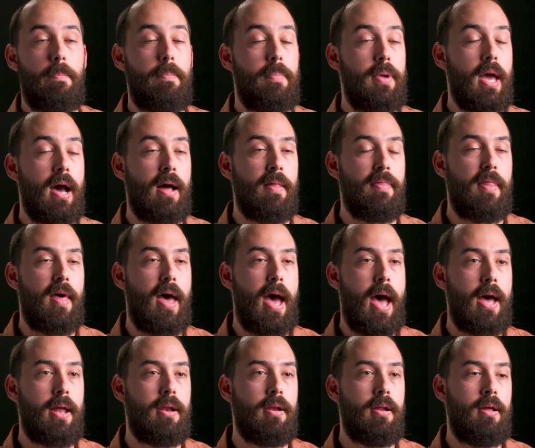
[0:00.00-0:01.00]
Beyond
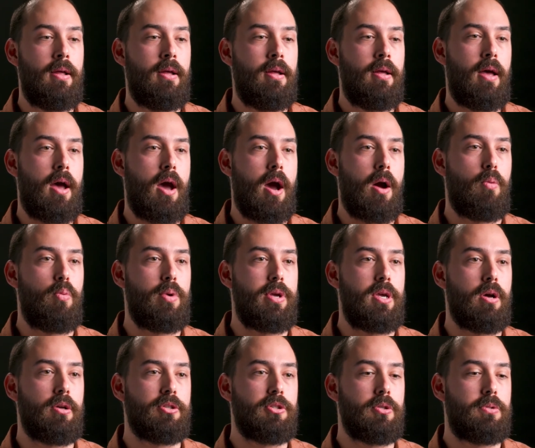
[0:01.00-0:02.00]
that,
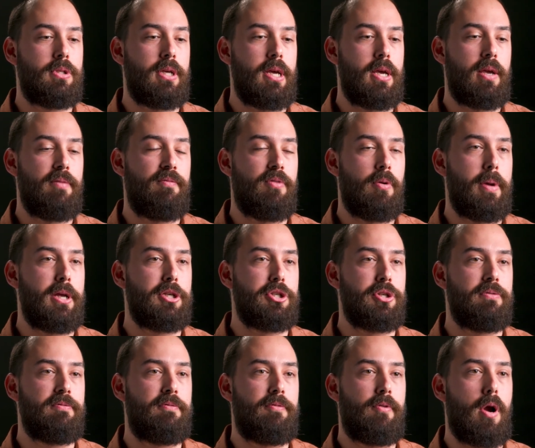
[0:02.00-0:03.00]
we also take
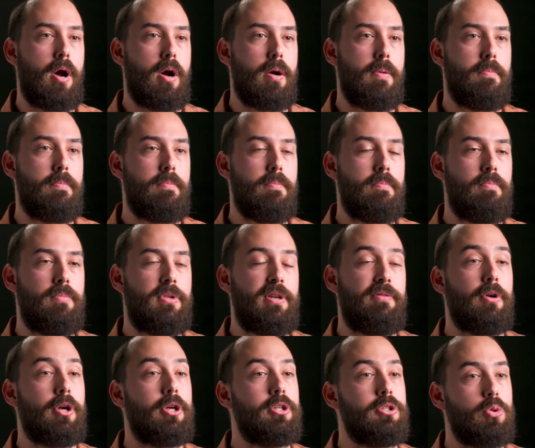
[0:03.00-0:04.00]
information from
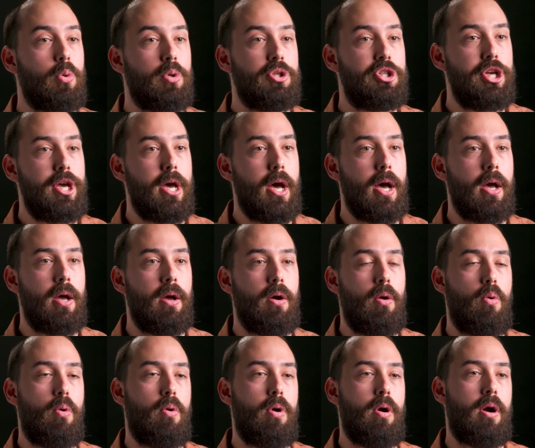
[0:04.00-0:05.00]
different consortia
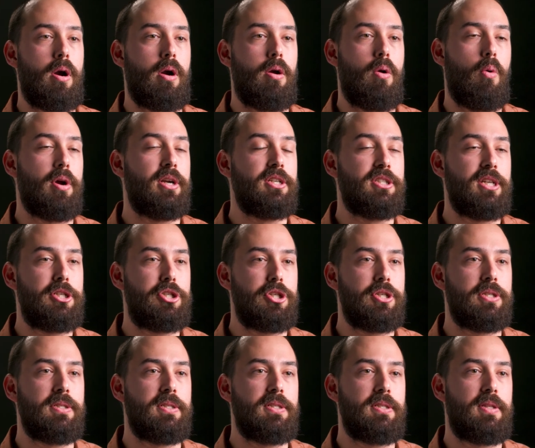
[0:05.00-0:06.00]
or
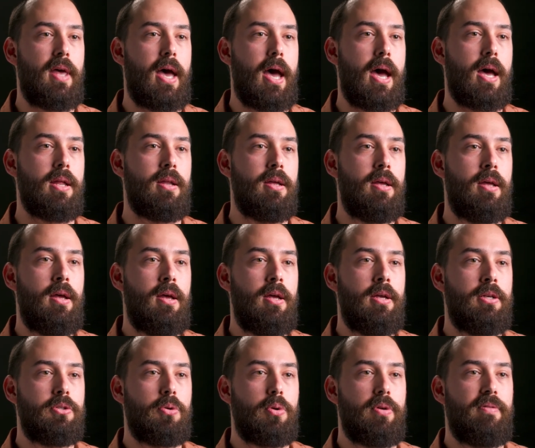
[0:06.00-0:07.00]
organizations that
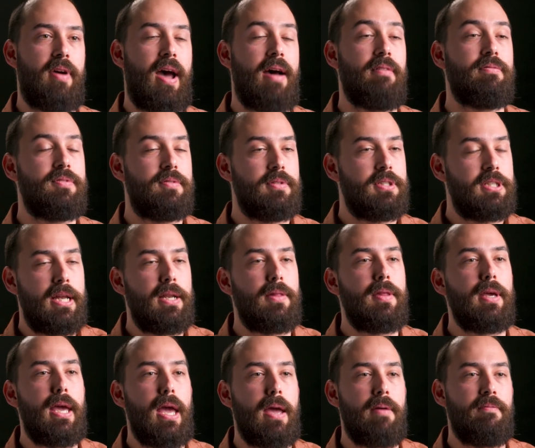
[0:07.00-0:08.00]
sort of have skin in
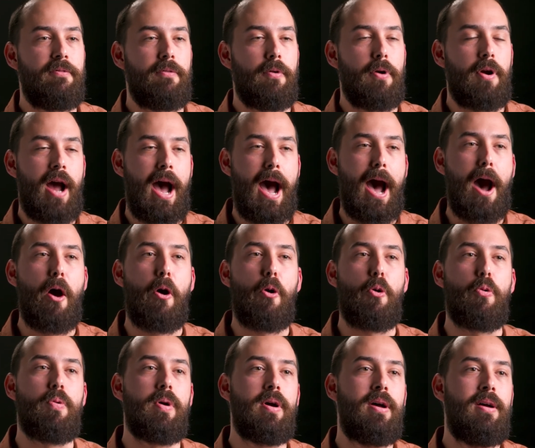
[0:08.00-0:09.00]
the game for
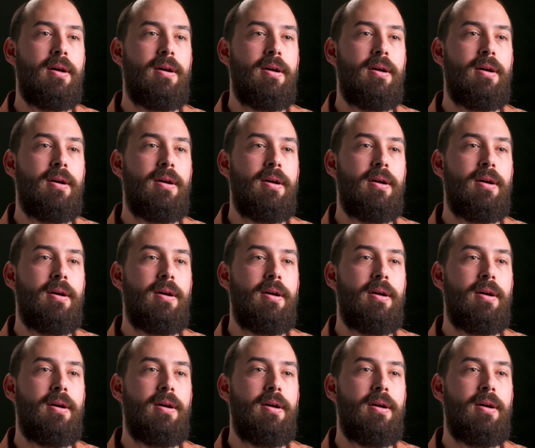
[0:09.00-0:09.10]
how